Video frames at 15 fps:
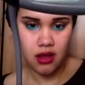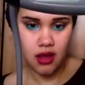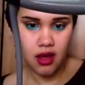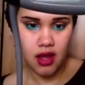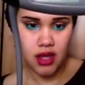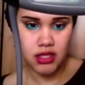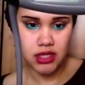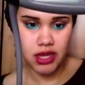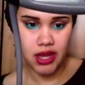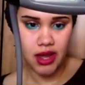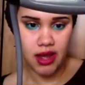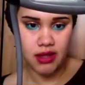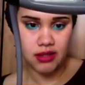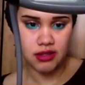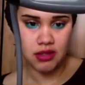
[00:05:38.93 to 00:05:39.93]
actually
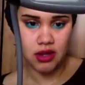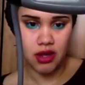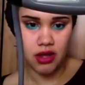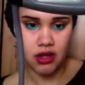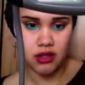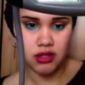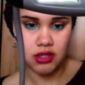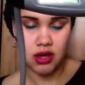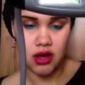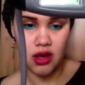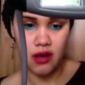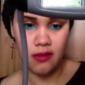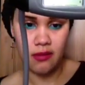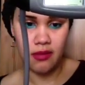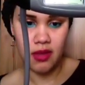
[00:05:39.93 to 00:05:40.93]
has like a
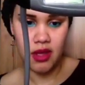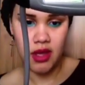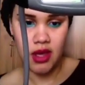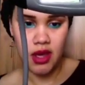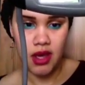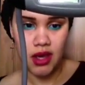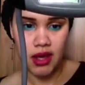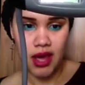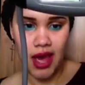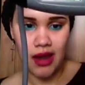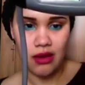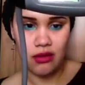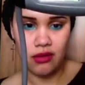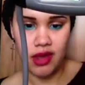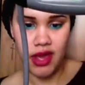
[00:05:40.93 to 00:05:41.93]
time,
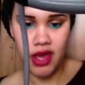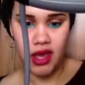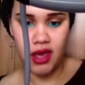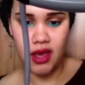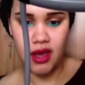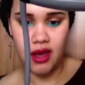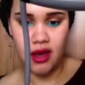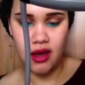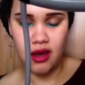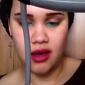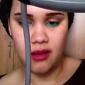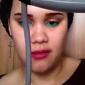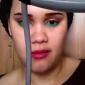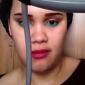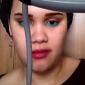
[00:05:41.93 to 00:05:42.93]
calorie,
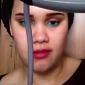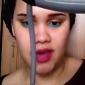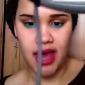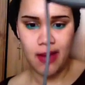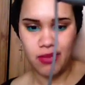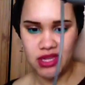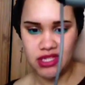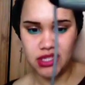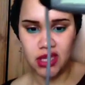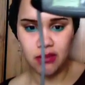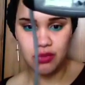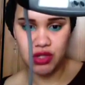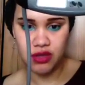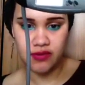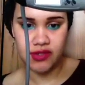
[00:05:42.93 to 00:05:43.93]
how many
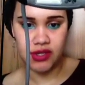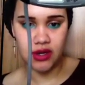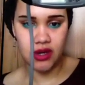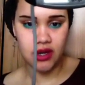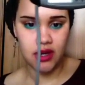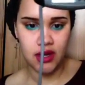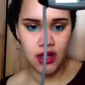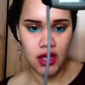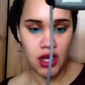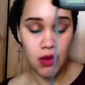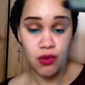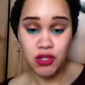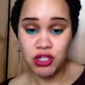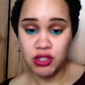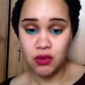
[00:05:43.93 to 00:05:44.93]
skips you've done,
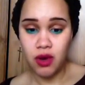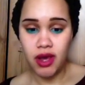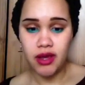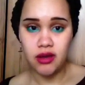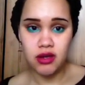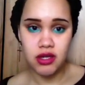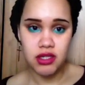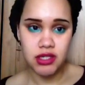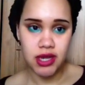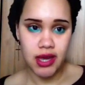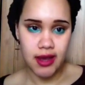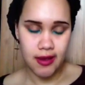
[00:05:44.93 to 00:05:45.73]
which is quite good,